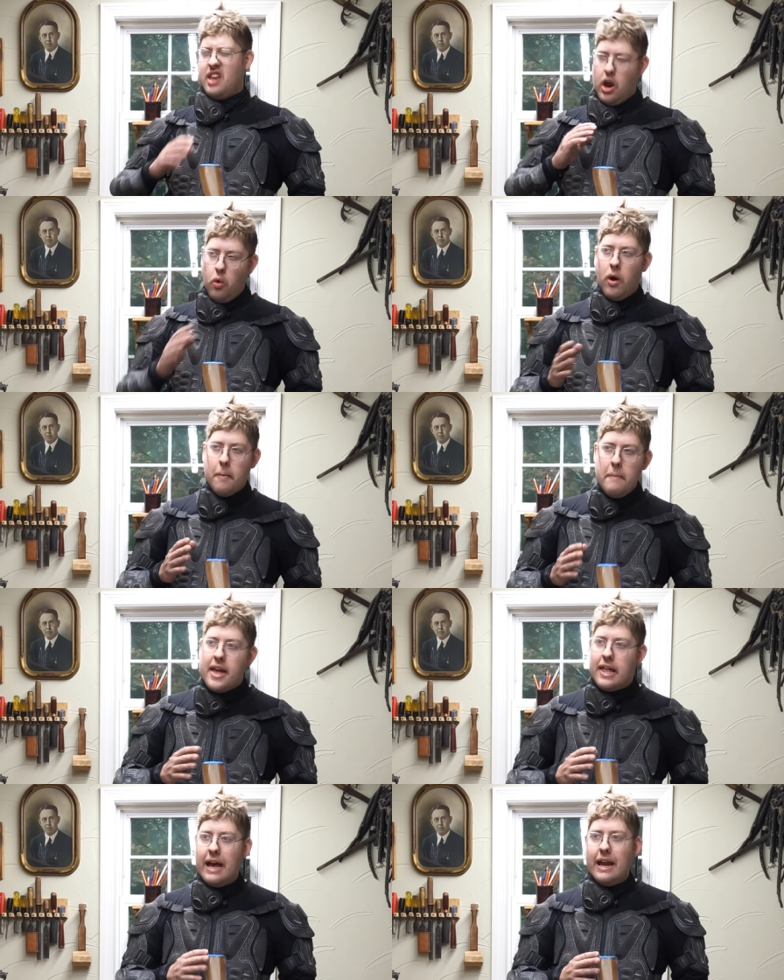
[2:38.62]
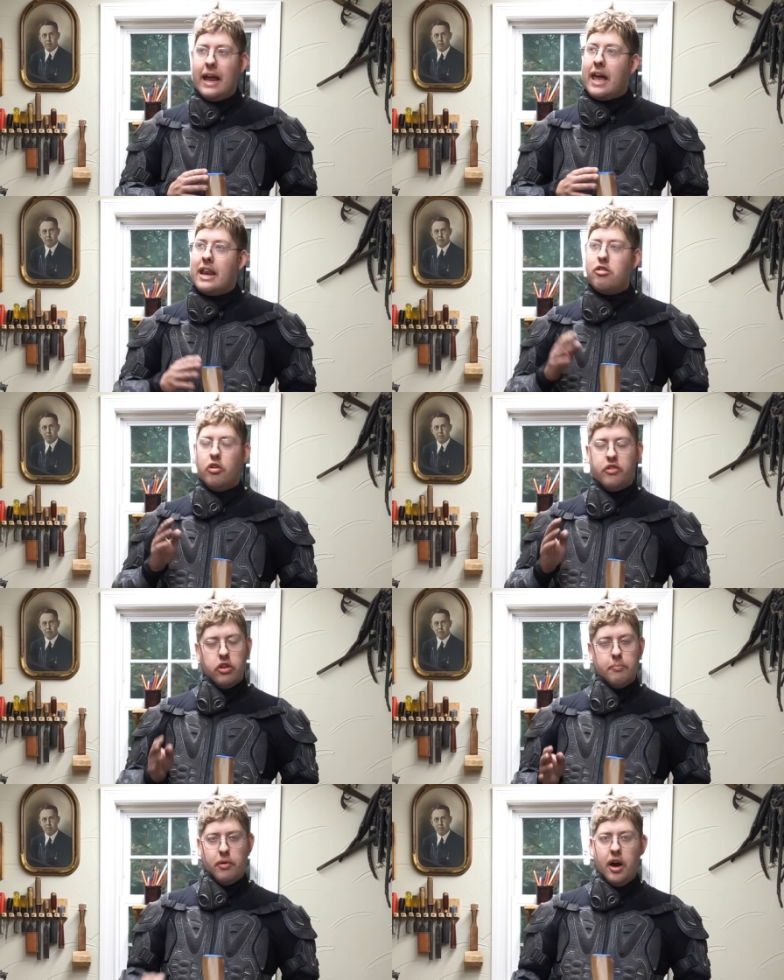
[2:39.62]
said, I don't want to make it out of any of those
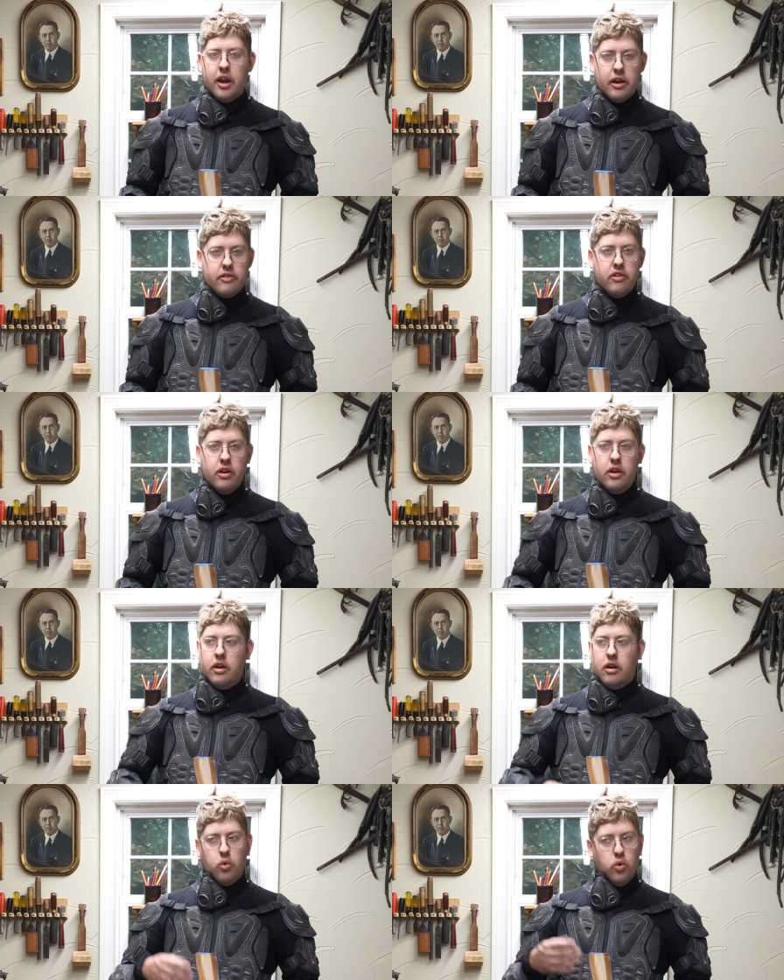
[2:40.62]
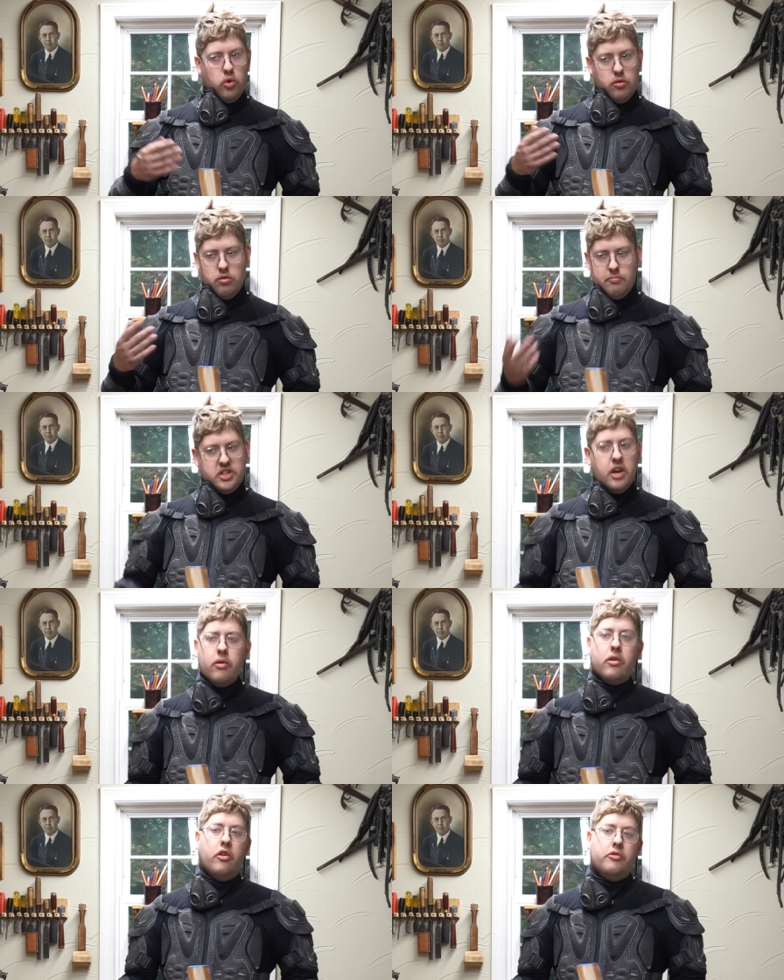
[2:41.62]
other products or
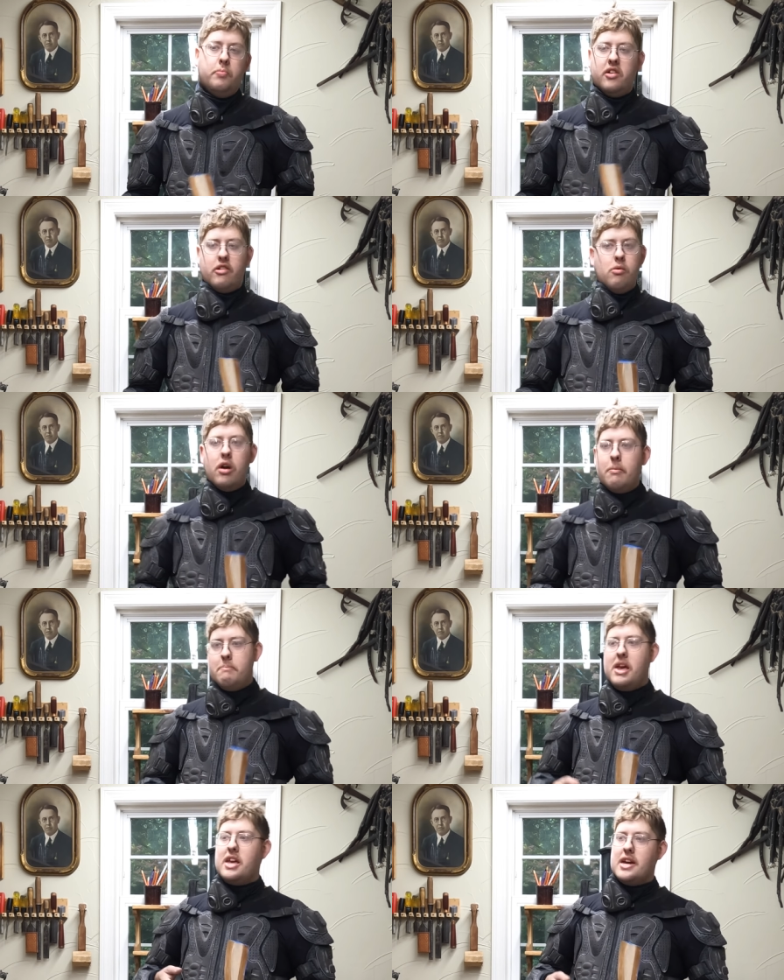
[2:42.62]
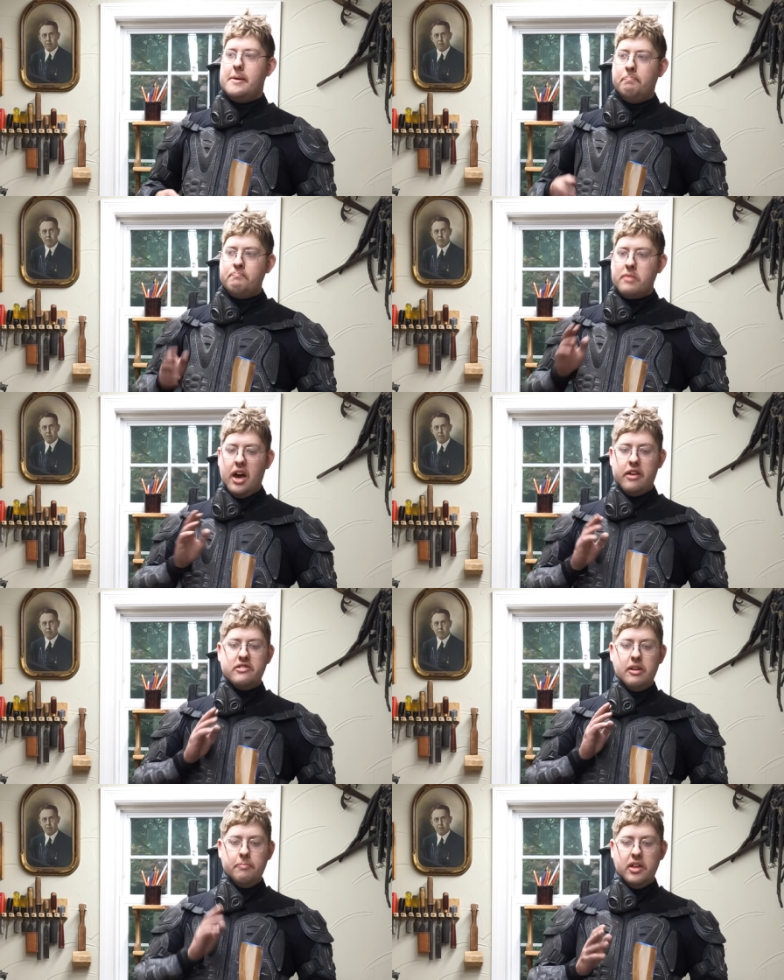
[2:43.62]
materials because I want to make it out of
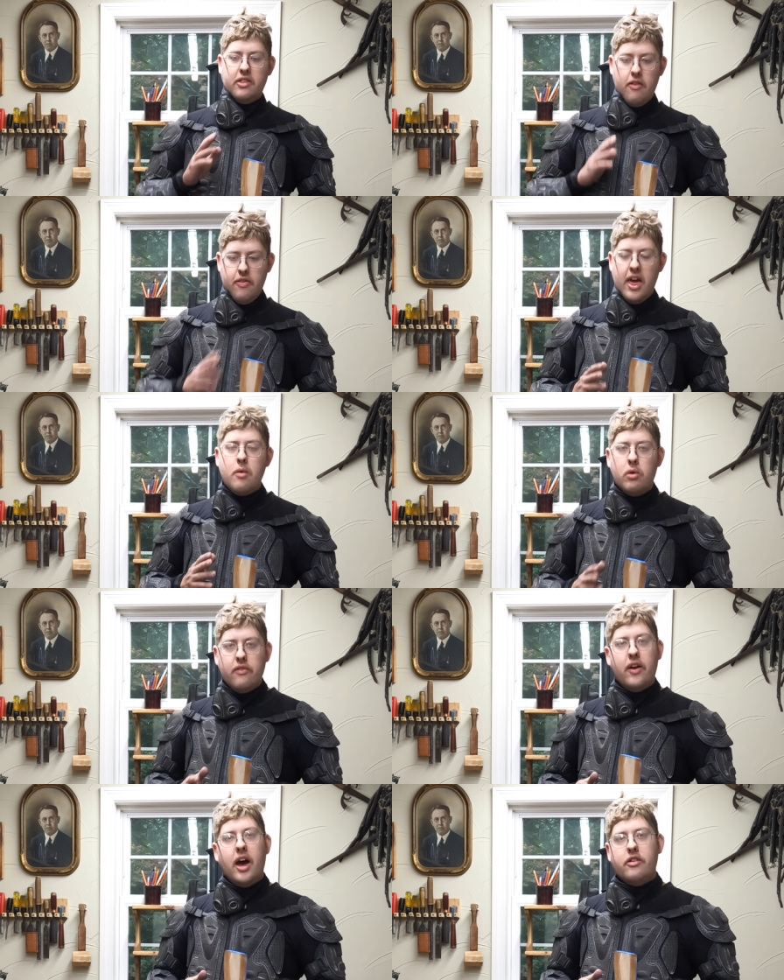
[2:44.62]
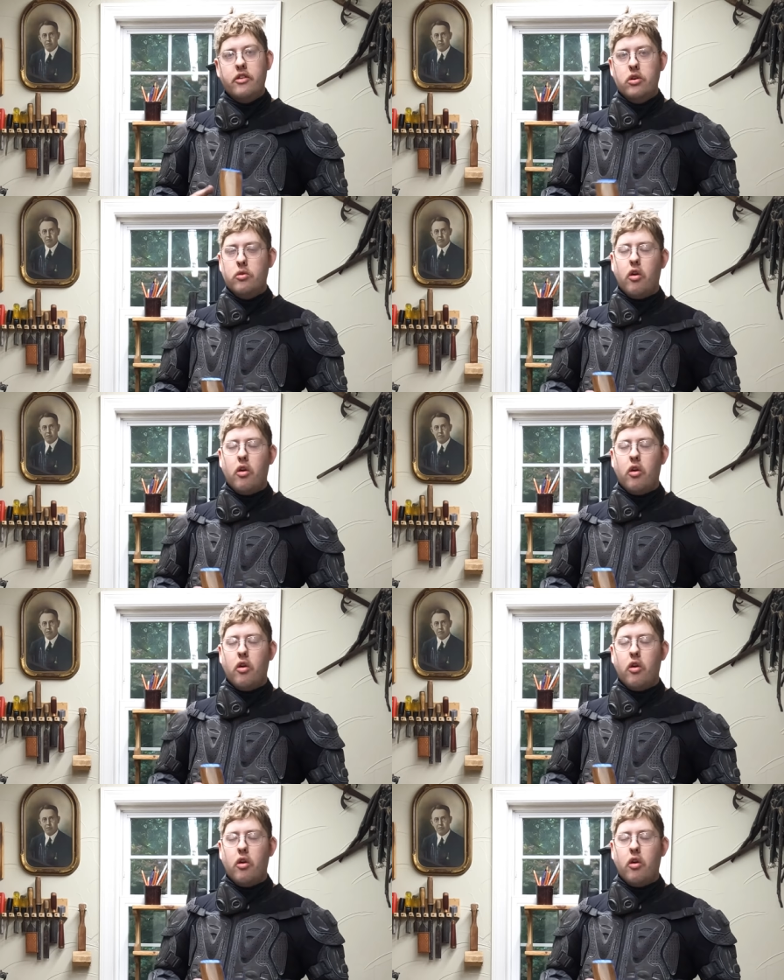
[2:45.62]
something that they would have had to do.